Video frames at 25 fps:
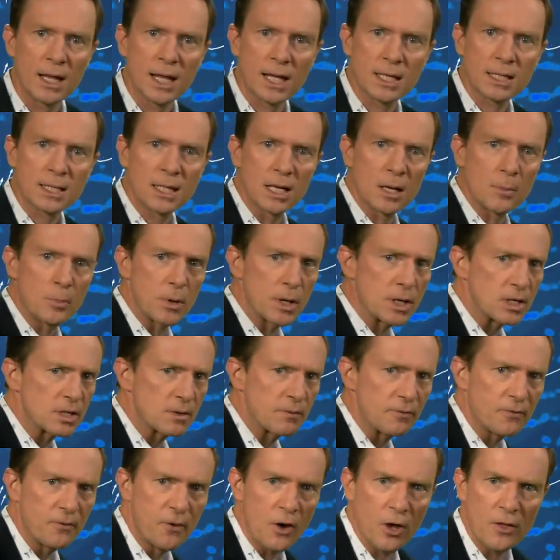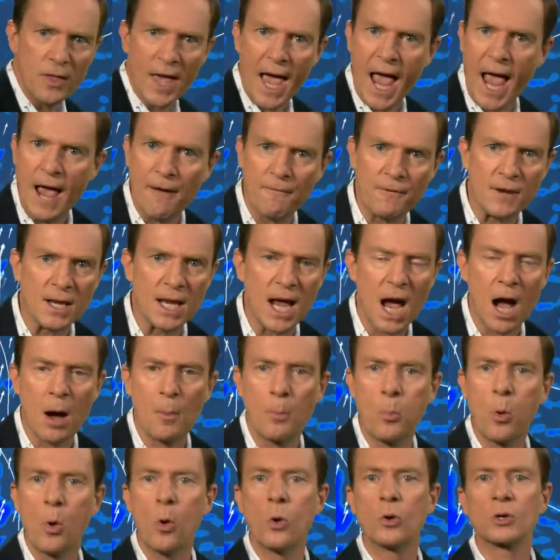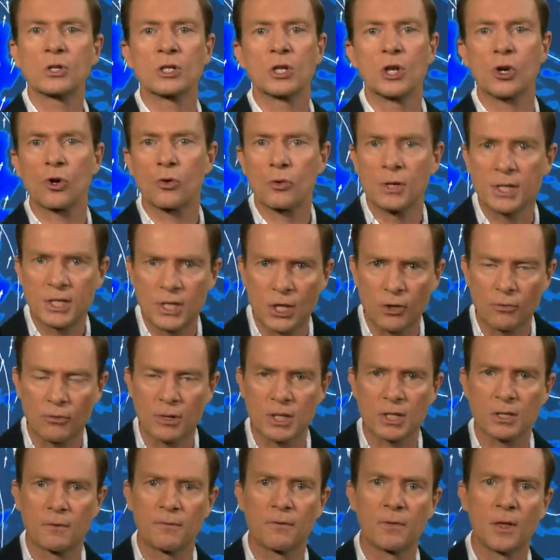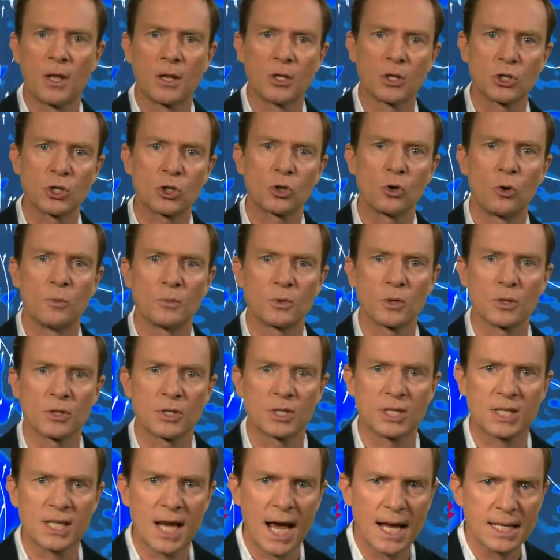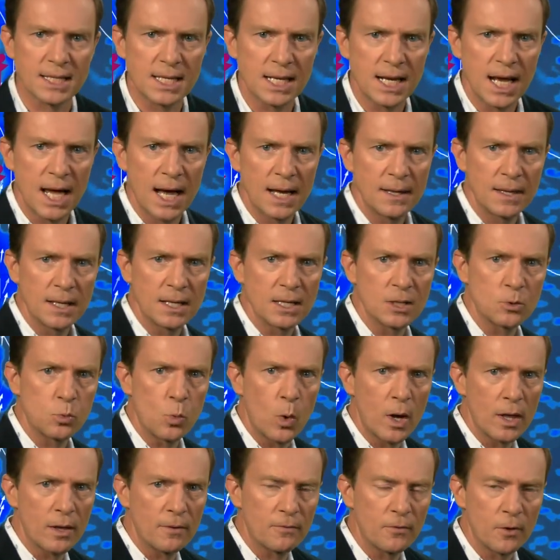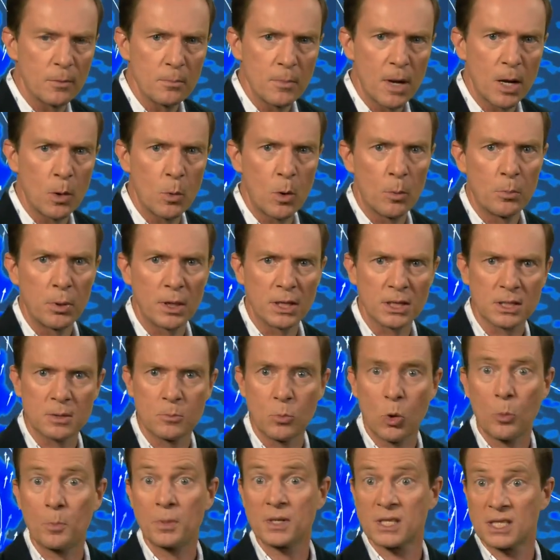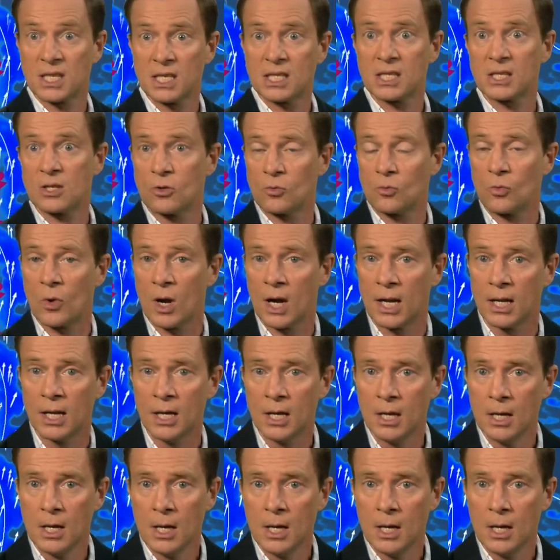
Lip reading: And that's going to bring some further heavy downpours, increasing risk of thunderstorms on Saturday. And then this weather front may well bring some more persistent rain